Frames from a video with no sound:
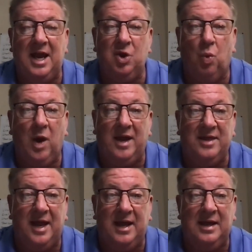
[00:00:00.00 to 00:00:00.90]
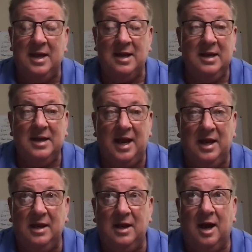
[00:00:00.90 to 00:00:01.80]
and the way they
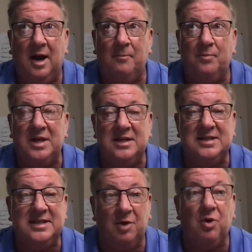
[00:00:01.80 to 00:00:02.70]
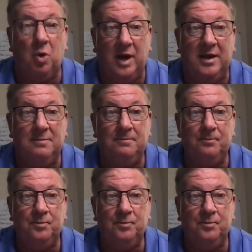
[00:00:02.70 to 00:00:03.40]
zero in.